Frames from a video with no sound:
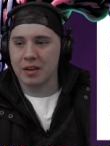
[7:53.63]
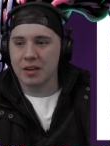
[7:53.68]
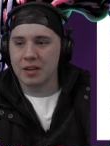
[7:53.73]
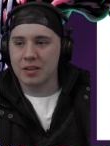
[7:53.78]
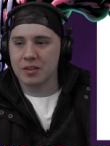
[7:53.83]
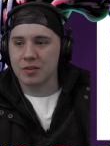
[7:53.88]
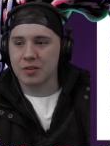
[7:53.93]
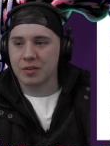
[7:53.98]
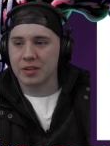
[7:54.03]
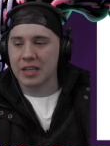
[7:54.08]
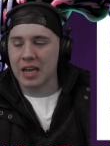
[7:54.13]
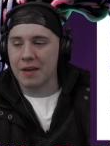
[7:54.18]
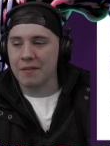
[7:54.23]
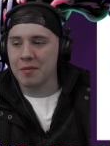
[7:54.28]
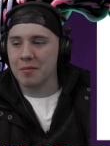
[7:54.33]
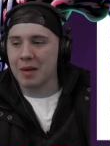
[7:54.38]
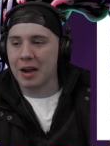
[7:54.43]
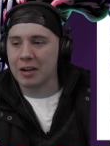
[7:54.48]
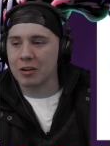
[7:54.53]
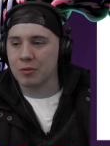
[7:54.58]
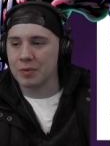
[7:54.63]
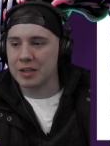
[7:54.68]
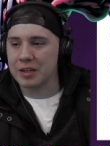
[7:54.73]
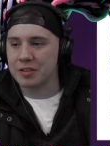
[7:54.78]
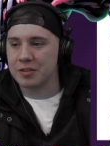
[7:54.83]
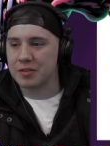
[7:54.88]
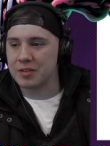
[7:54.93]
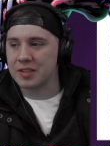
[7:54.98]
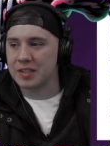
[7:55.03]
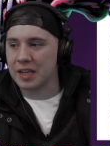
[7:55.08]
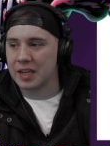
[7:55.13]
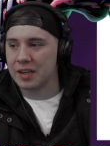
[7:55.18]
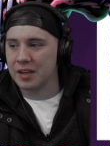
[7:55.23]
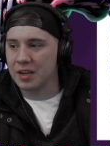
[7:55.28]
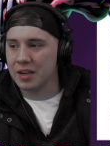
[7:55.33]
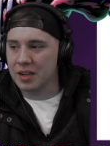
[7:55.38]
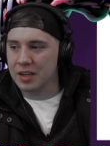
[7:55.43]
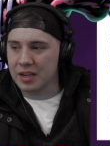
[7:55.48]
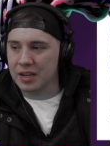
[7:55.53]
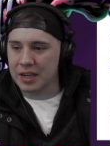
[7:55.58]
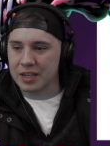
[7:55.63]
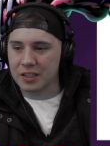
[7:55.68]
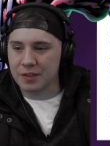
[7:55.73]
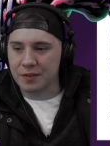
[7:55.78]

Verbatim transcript: So Kevin Michael Richardson is